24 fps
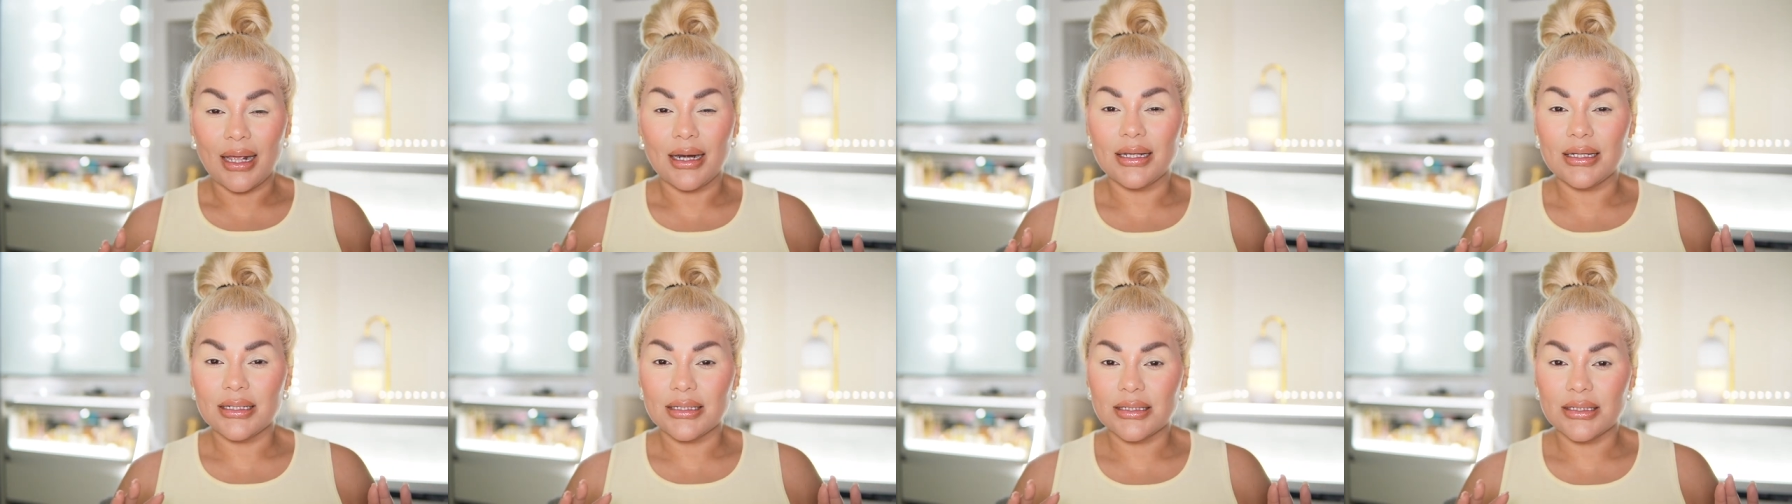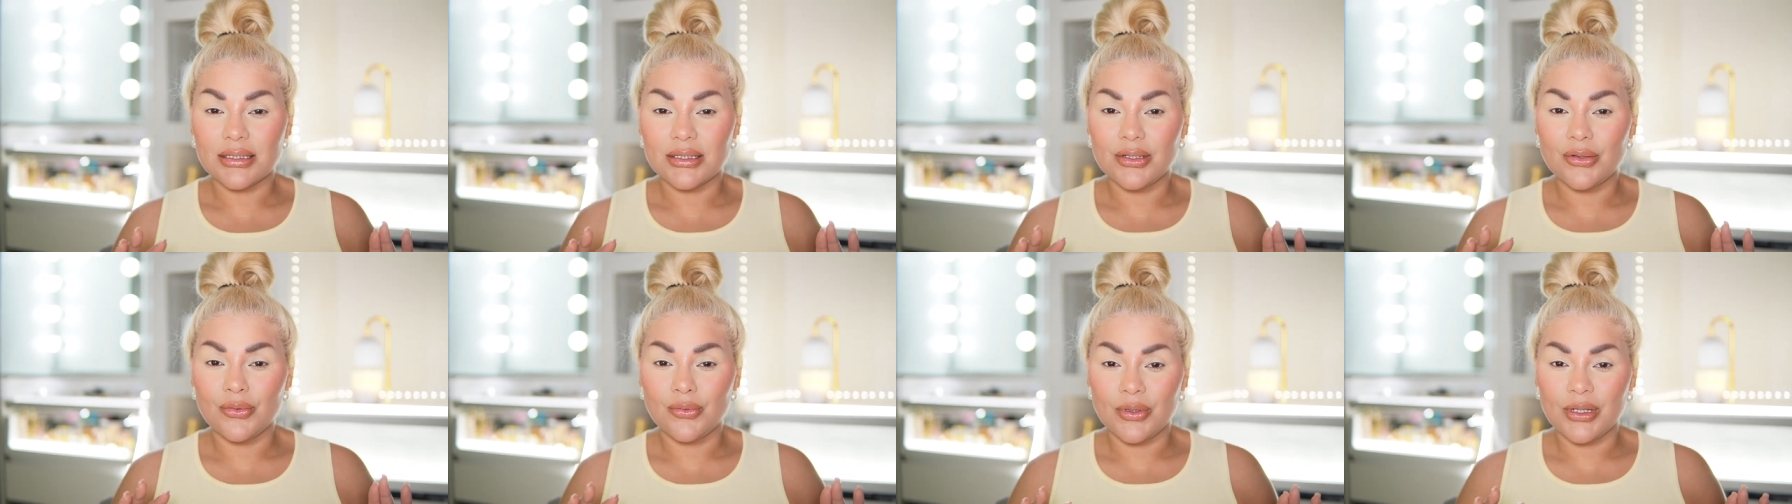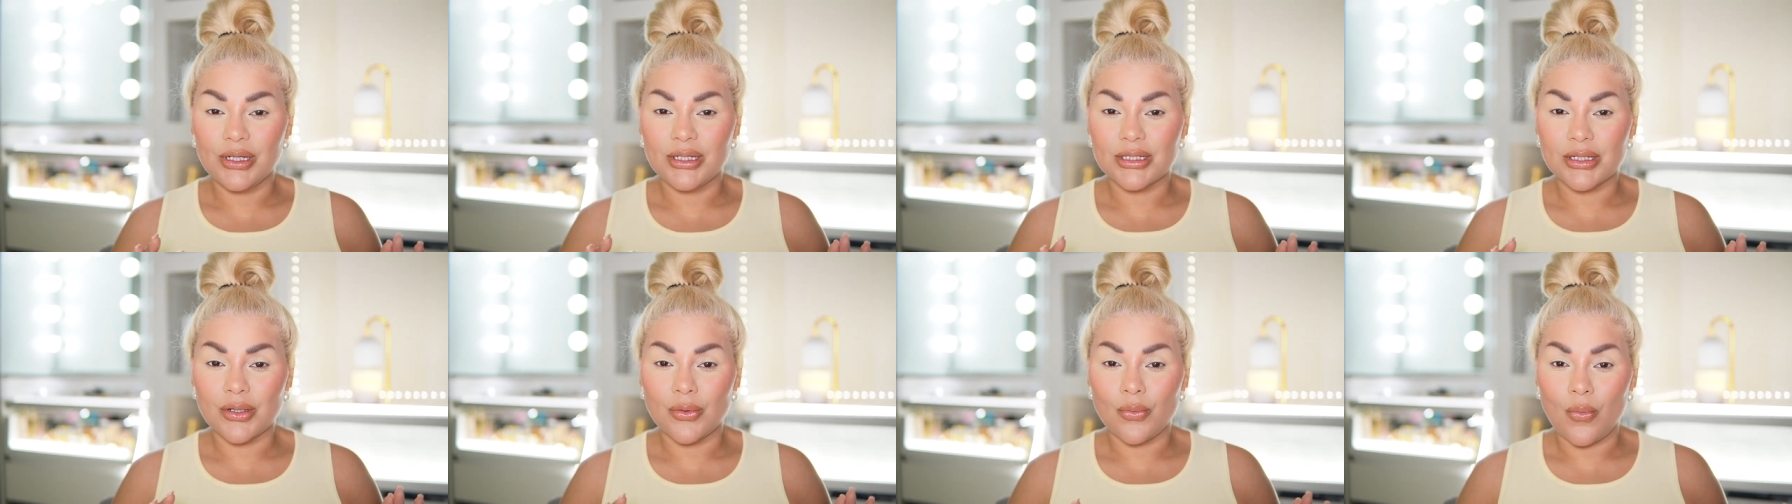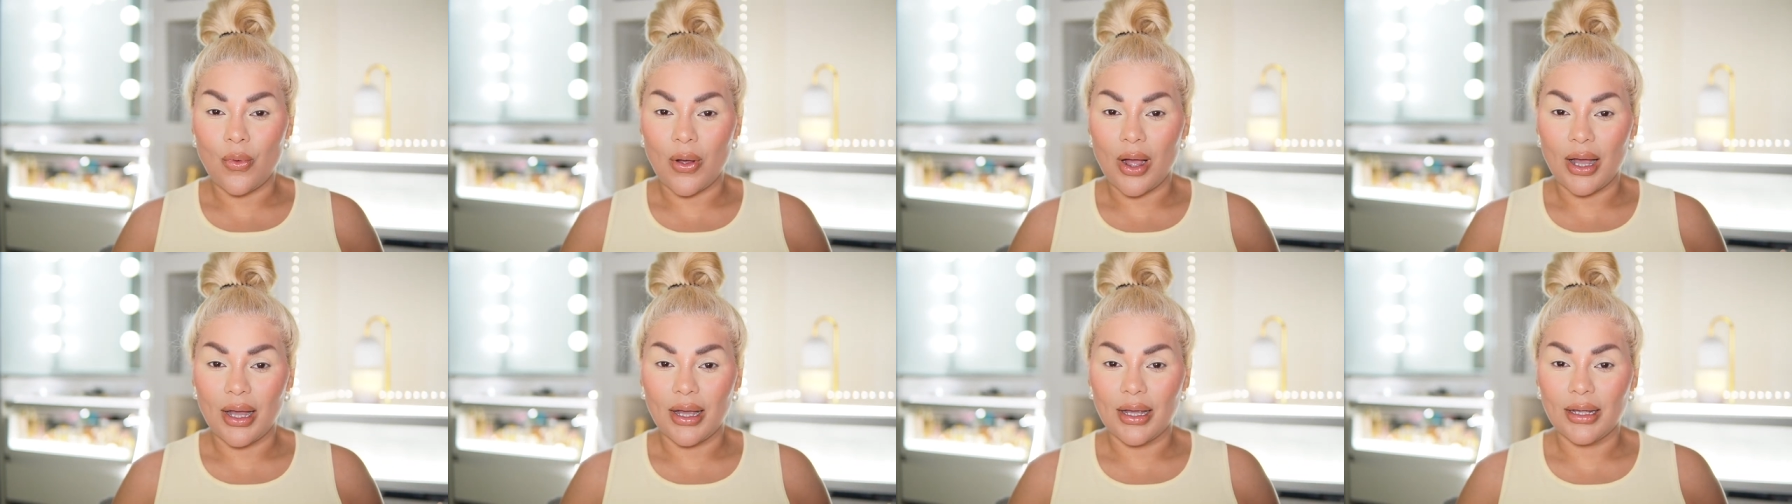is the reason
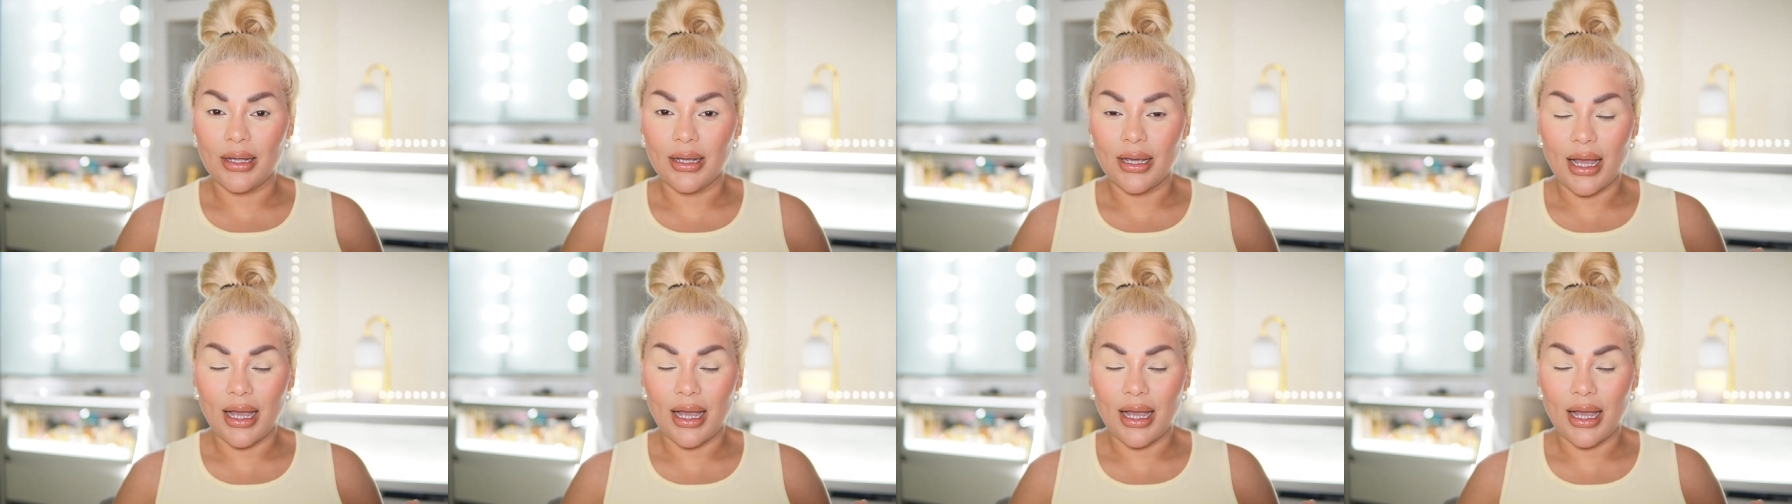why